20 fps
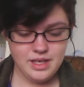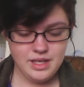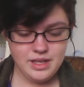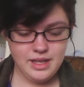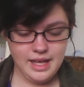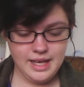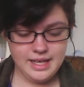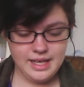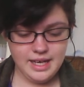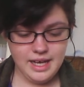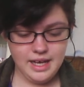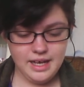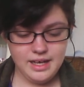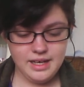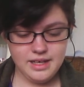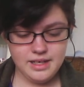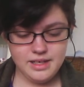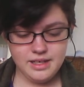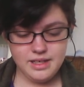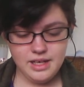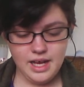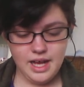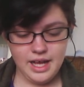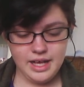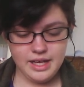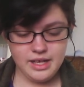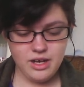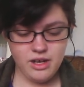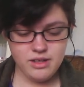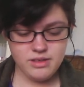Like, I
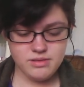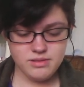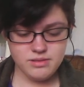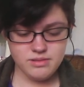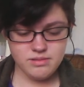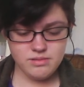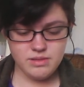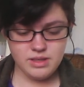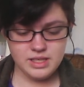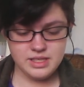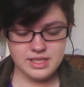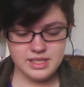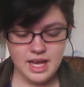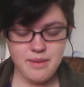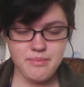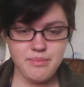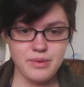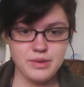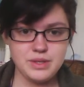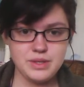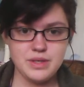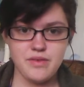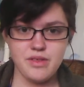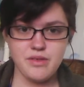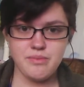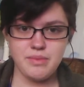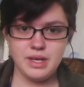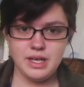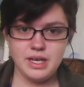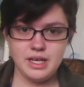got examples of the
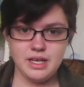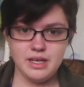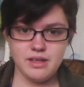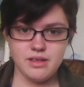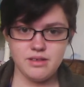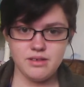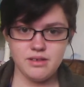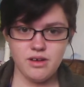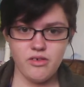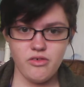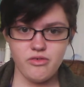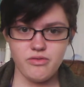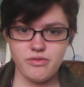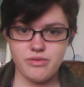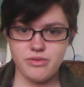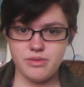meaning of,